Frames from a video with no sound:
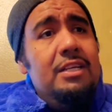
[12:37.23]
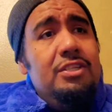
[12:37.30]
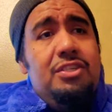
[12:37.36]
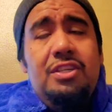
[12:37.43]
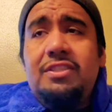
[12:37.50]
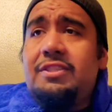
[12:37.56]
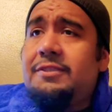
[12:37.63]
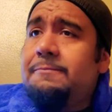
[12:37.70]

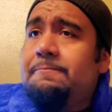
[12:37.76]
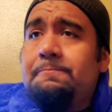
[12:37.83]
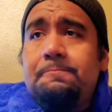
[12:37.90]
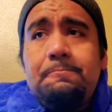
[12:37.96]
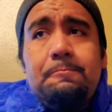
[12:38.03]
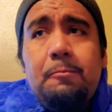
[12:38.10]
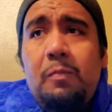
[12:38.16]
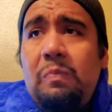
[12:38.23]
Just
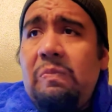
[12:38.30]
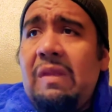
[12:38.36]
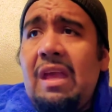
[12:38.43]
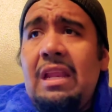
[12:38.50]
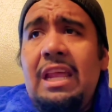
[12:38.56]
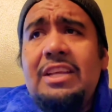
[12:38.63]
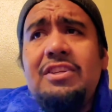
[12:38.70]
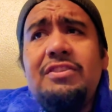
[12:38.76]

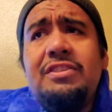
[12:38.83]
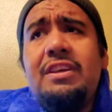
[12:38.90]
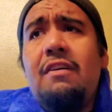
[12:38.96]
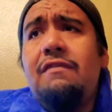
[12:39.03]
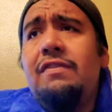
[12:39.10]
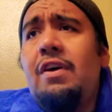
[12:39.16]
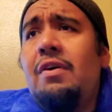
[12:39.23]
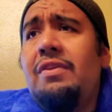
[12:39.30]
let
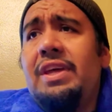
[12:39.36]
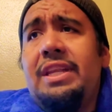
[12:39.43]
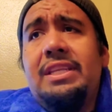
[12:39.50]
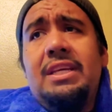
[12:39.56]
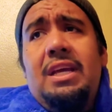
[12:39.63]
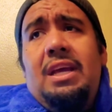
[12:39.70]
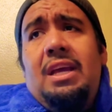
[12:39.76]
yourself know that